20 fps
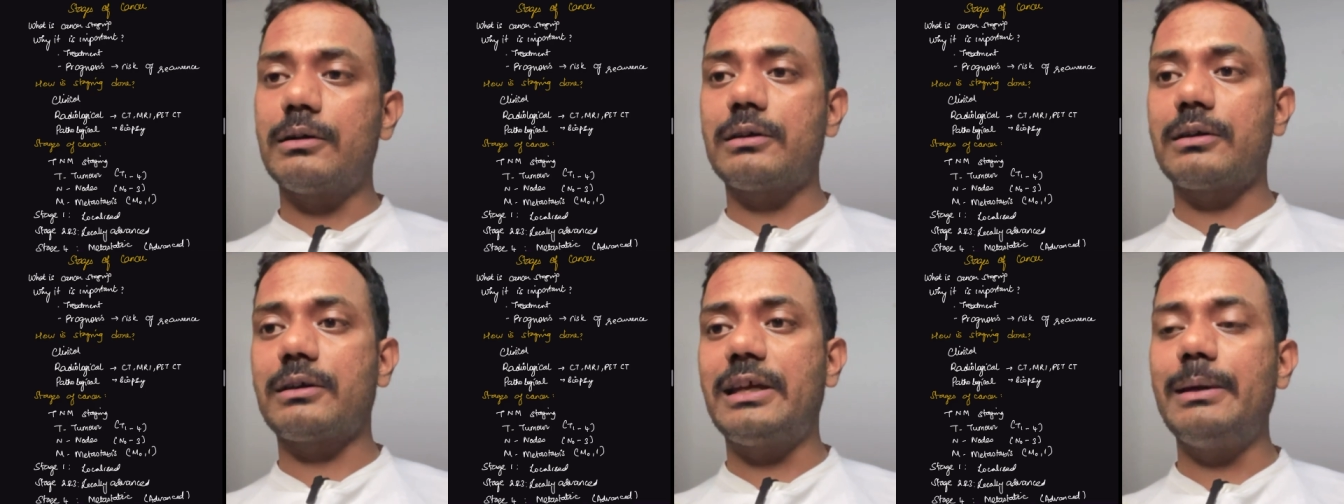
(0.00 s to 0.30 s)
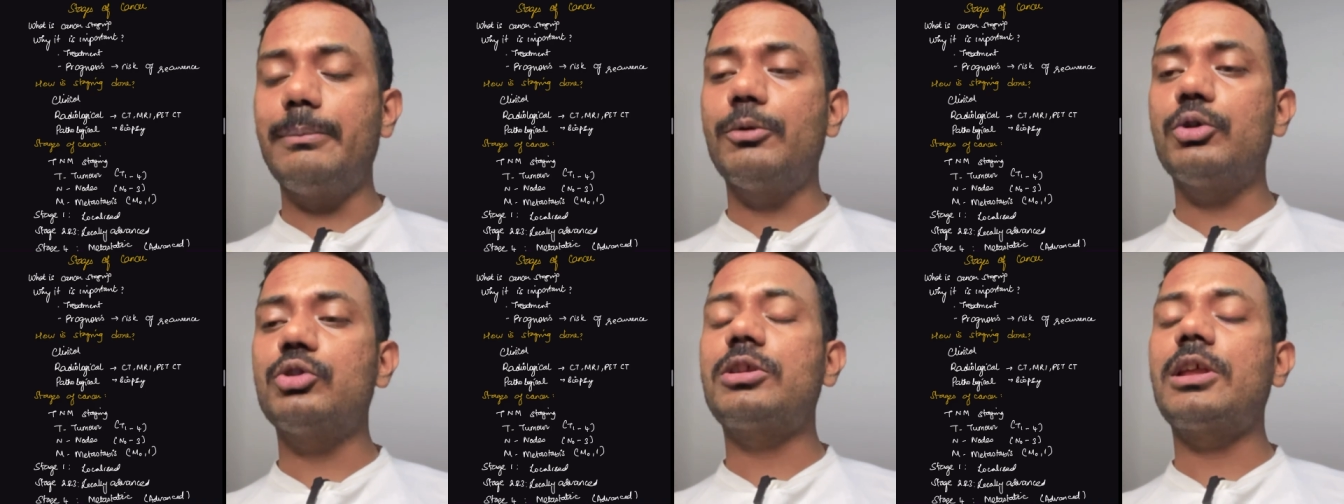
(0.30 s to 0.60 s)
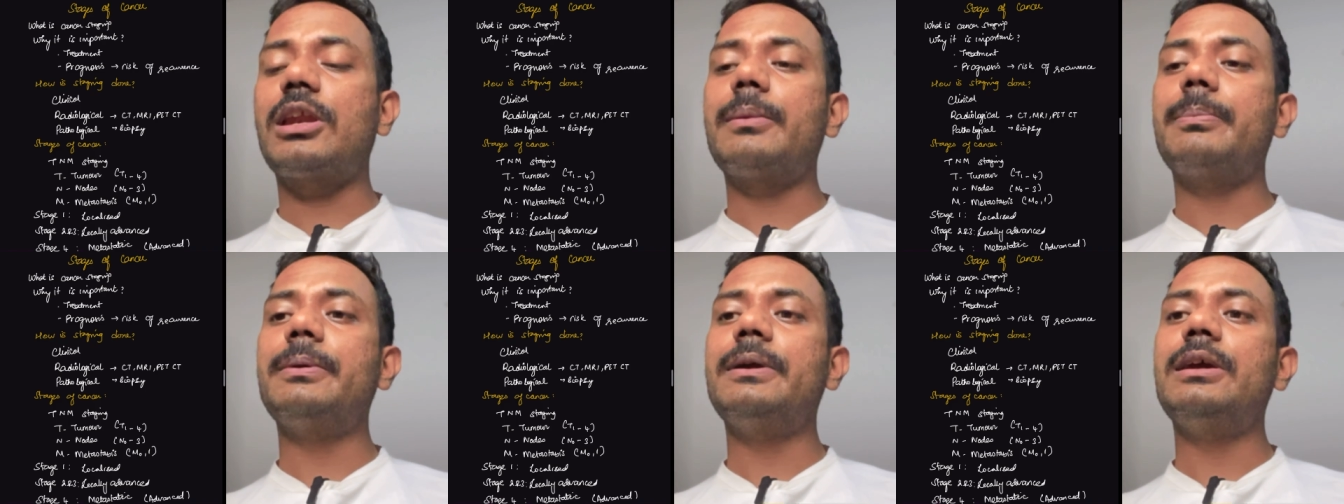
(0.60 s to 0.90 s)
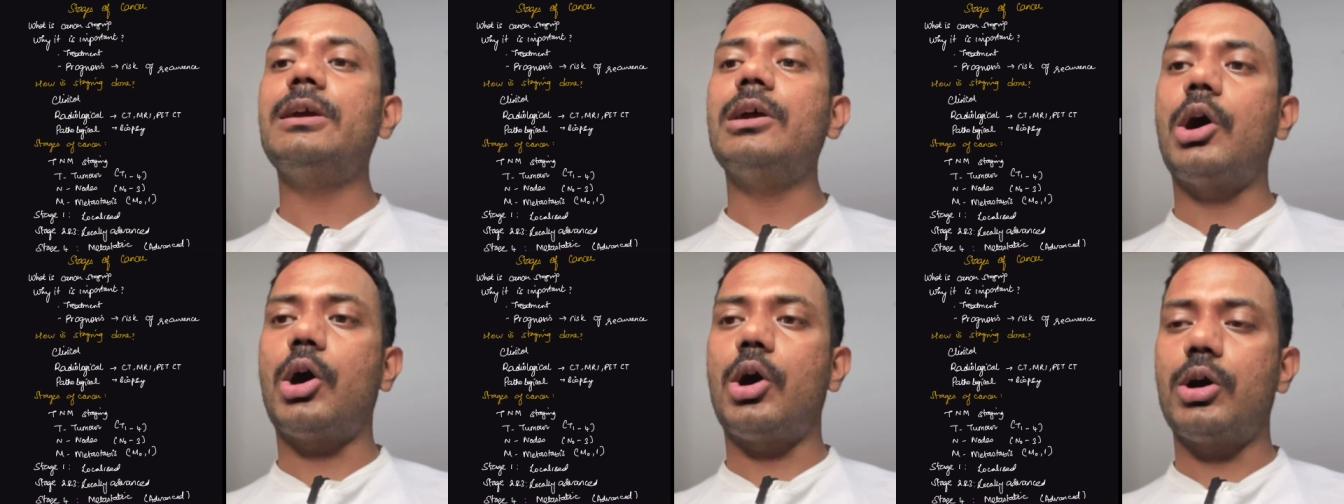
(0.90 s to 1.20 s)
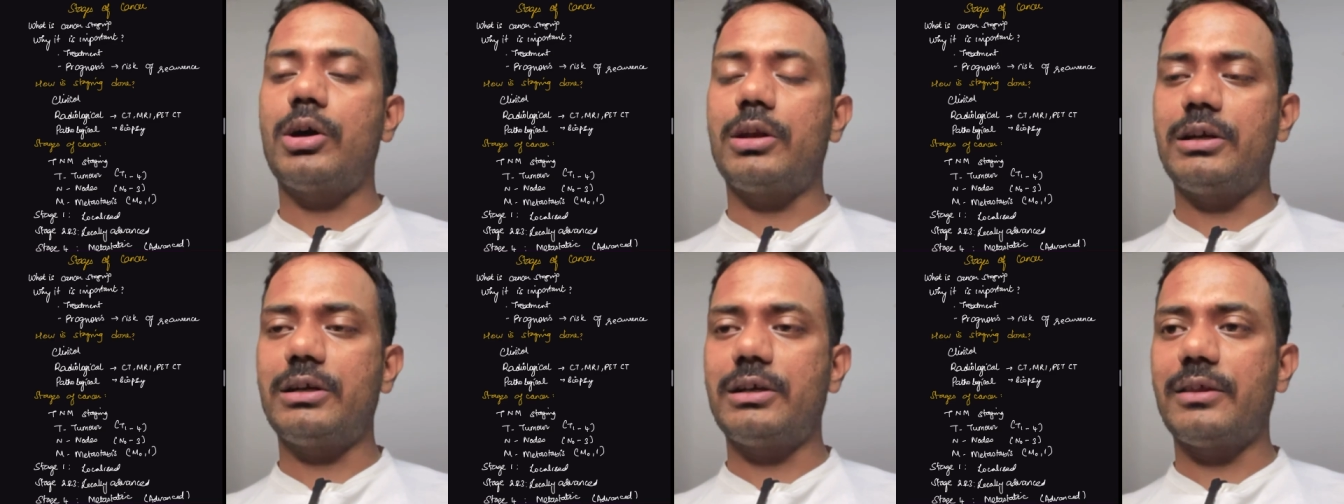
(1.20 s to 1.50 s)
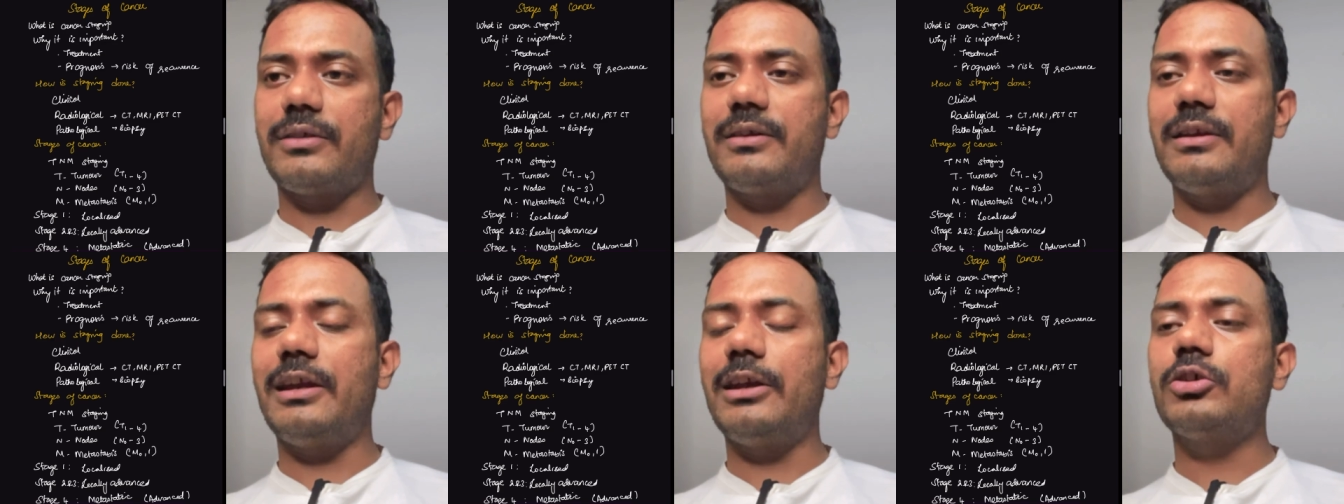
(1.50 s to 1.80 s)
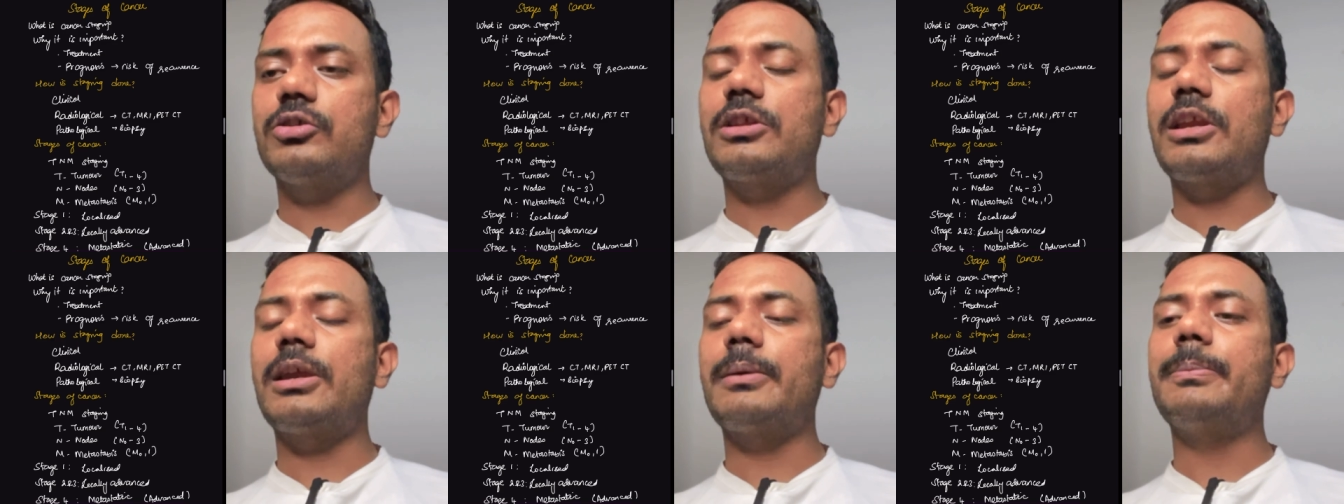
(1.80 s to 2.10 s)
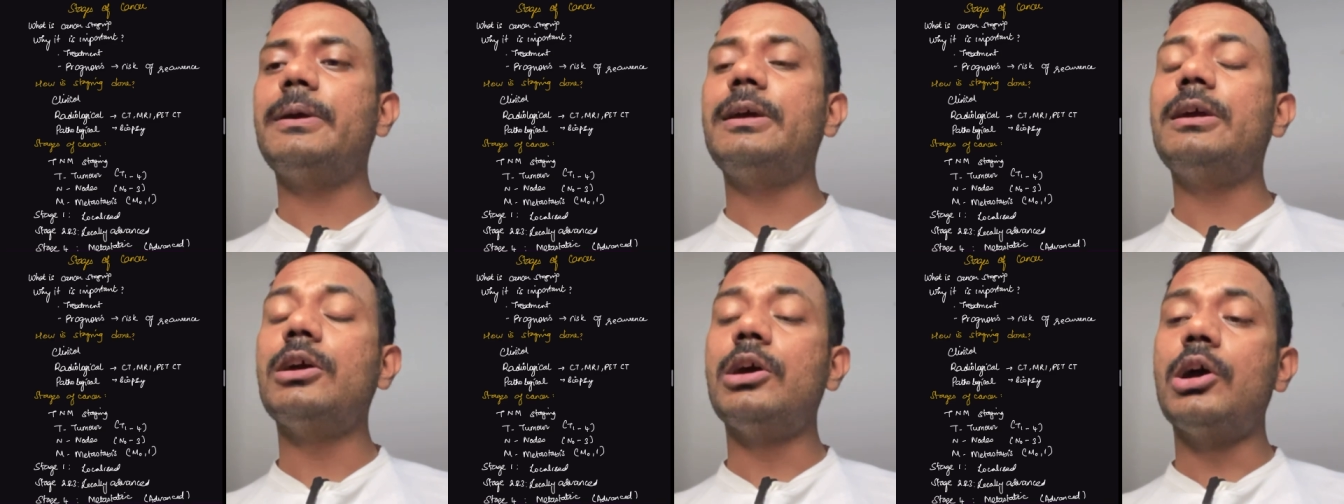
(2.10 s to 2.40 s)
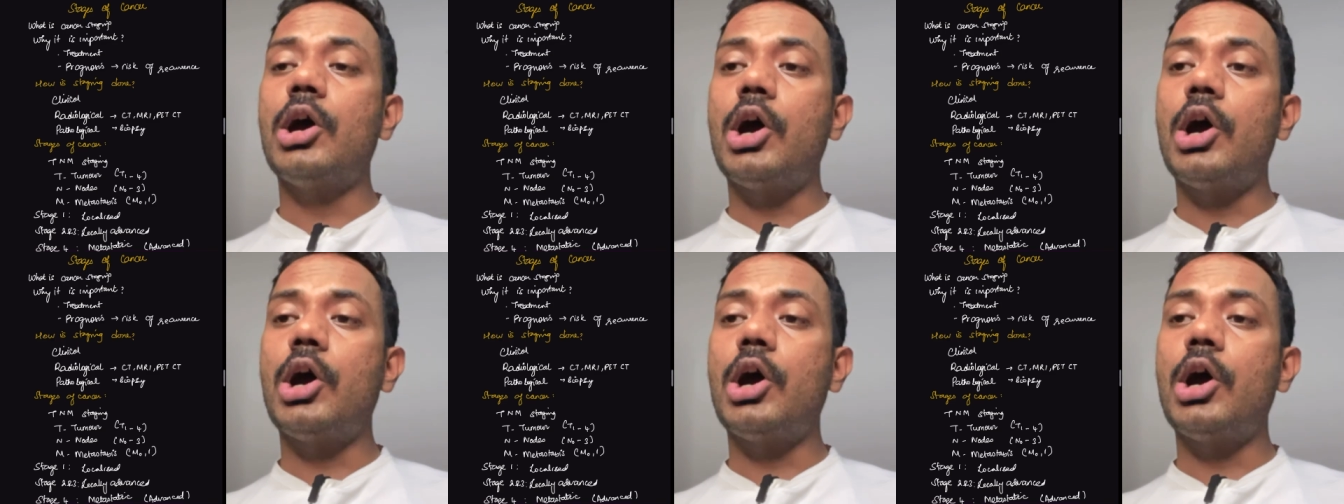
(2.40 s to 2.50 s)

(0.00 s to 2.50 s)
chemotherapy or it is radiotherapy